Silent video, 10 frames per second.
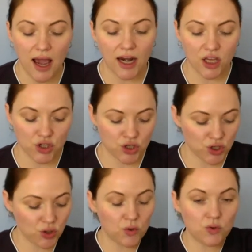and it's
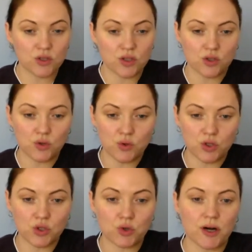used to
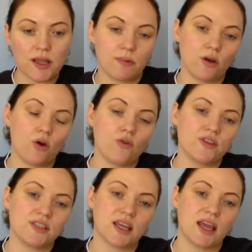scrape along
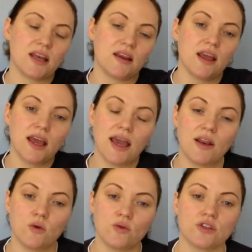the skin
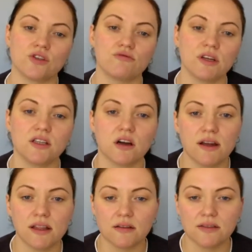in order to
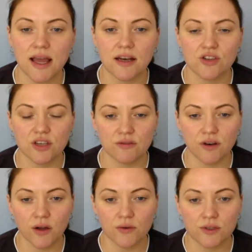redirect those energy
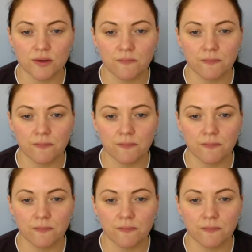flows.